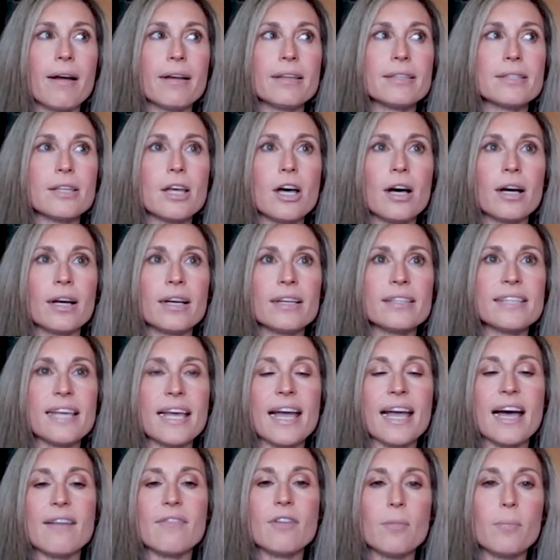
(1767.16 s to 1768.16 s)
As long as
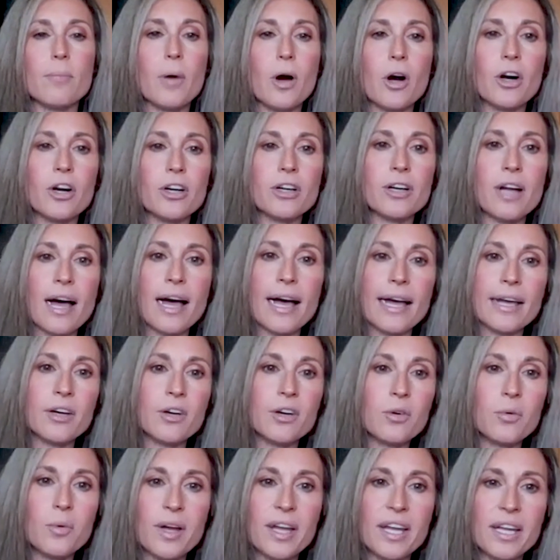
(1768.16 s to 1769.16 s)
I have a barn
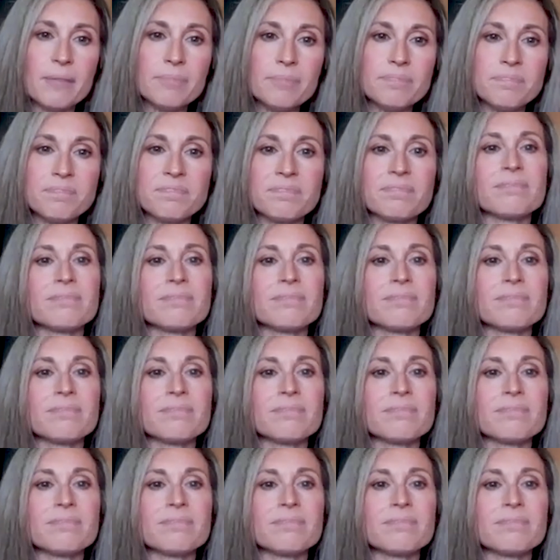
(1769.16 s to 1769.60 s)
aisleway